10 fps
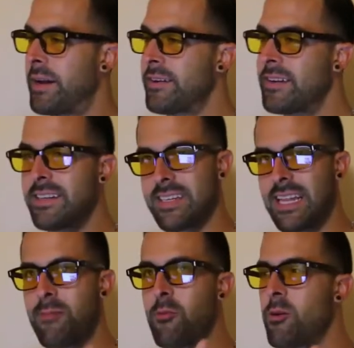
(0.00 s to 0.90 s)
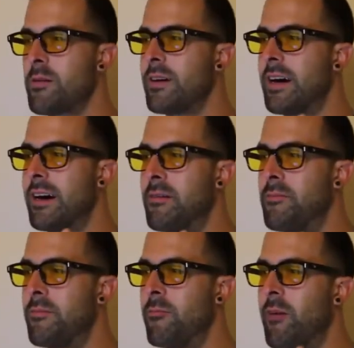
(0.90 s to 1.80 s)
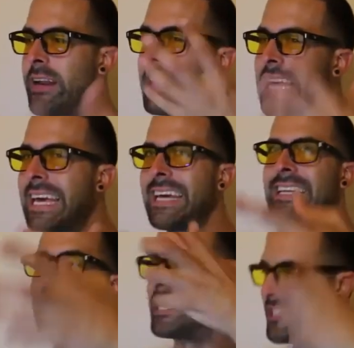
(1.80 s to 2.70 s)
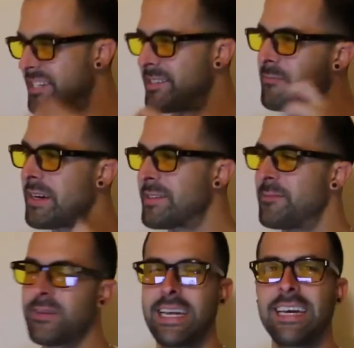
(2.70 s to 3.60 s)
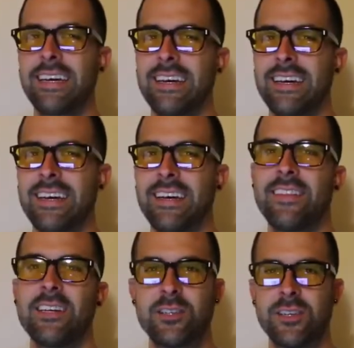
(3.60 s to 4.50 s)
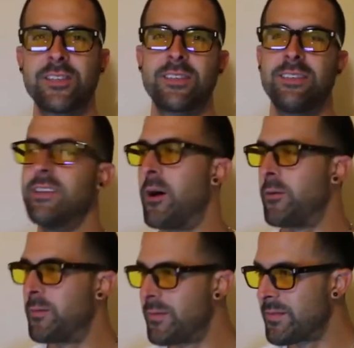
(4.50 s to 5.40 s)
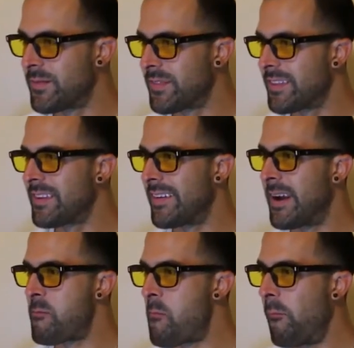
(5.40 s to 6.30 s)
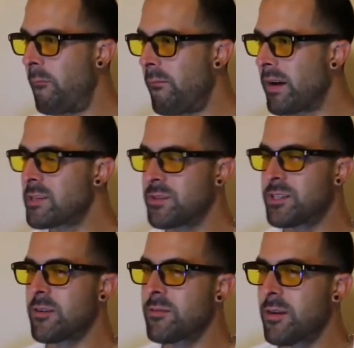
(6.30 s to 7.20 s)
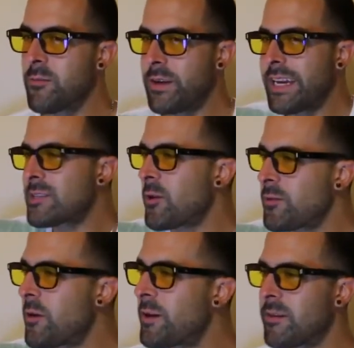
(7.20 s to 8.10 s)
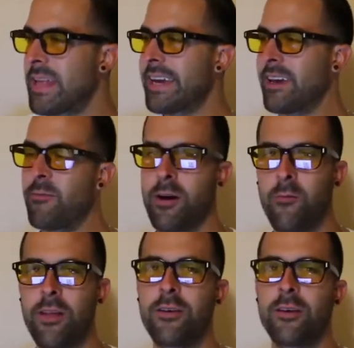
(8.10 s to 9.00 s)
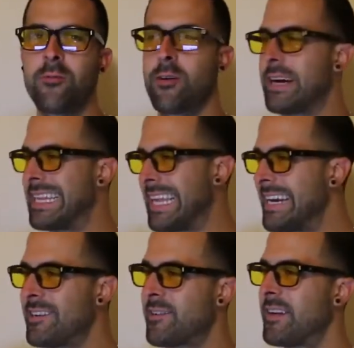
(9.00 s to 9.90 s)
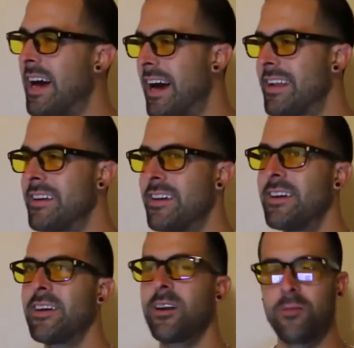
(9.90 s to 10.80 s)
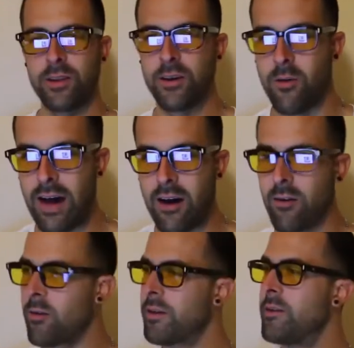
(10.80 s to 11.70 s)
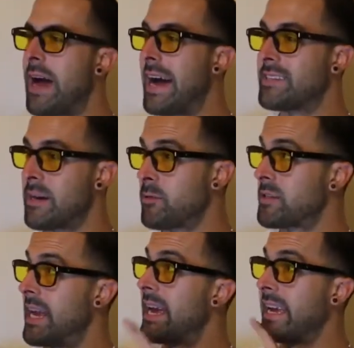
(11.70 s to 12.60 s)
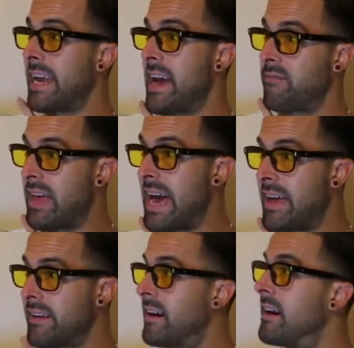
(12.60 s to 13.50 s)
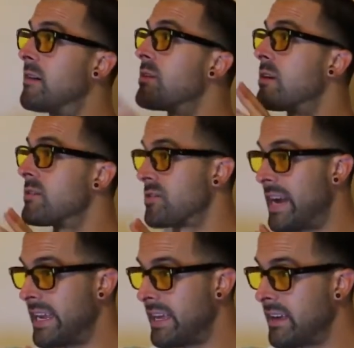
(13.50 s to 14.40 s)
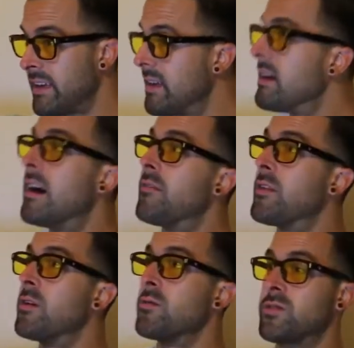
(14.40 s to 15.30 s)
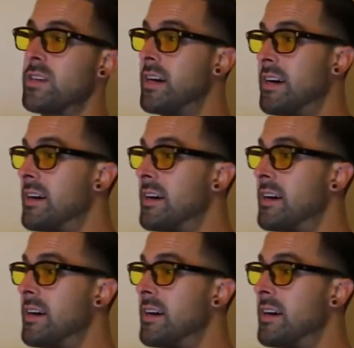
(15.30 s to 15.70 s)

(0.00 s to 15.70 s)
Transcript: better and is a lot more readily digested by somebody than just no. Right? Because when you get told no, you don't like it. Whether we're enlightened or not, you know, when you go out or you ask that person, hey, can I have that? You know, is there any of those